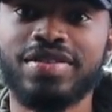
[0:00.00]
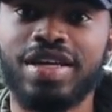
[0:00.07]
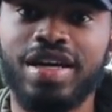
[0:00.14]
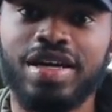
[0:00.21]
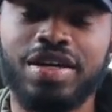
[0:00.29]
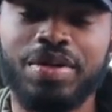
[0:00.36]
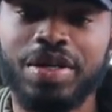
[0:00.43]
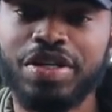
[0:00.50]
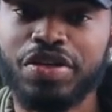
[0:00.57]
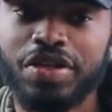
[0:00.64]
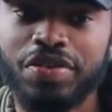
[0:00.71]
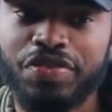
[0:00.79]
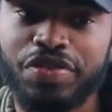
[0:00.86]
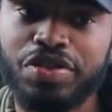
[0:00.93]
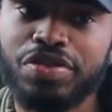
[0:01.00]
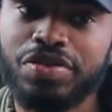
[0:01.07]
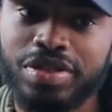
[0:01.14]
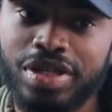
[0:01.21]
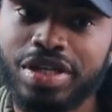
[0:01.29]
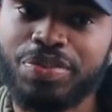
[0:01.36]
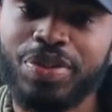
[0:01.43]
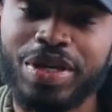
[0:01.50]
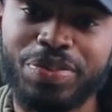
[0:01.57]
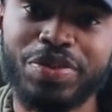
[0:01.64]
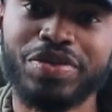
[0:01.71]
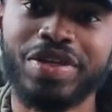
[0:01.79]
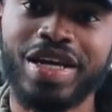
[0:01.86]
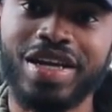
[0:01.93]
I know a few young
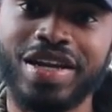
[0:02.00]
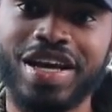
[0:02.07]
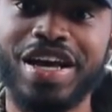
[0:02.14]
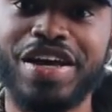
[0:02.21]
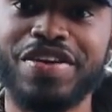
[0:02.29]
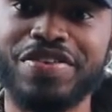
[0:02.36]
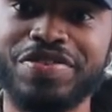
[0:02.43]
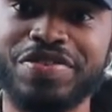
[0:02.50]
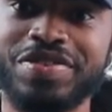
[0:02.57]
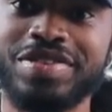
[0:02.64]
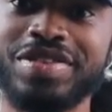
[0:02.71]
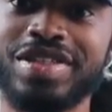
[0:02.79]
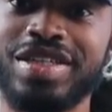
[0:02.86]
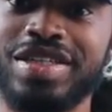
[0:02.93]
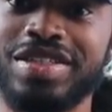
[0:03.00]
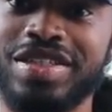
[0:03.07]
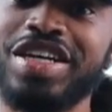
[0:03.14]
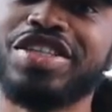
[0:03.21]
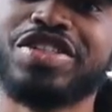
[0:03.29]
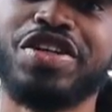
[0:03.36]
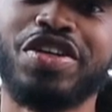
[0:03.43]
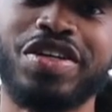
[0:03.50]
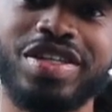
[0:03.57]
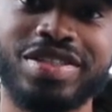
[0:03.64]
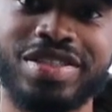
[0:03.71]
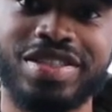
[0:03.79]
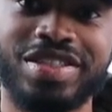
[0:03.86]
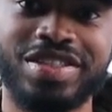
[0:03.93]
people that have nice
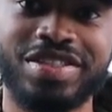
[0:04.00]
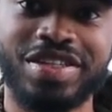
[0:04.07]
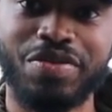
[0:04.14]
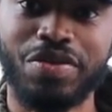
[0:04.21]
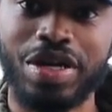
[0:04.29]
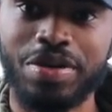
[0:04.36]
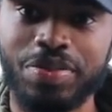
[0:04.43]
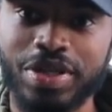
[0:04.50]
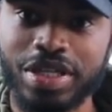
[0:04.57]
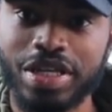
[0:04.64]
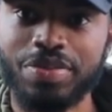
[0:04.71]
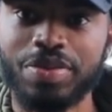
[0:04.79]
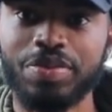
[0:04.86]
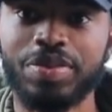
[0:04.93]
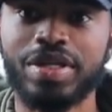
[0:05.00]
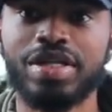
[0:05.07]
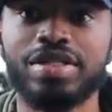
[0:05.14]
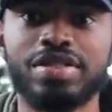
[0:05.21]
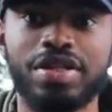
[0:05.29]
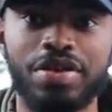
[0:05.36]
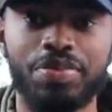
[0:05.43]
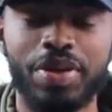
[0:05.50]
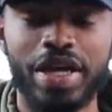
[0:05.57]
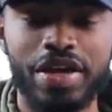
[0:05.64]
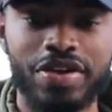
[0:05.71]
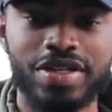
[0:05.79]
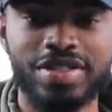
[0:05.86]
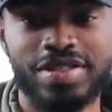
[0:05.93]
cars and they were able to keep them because of their
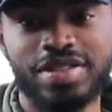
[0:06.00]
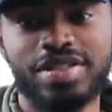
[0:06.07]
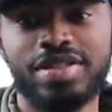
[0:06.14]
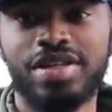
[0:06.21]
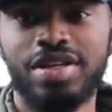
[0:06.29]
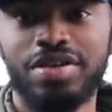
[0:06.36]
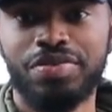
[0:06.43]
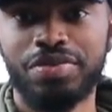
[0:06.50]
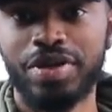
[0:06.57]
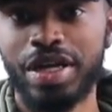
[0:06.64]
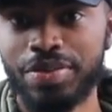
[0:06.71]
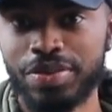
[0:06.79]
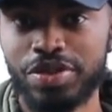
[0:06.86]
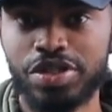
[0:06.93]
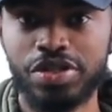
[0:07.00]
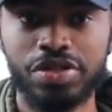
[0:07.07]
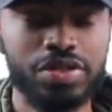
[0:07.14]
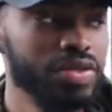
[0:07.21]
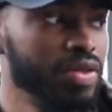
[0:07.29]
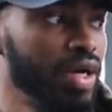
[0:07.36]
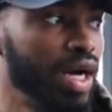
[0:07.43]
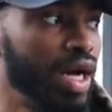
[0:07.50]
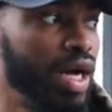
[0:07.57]
parents were able to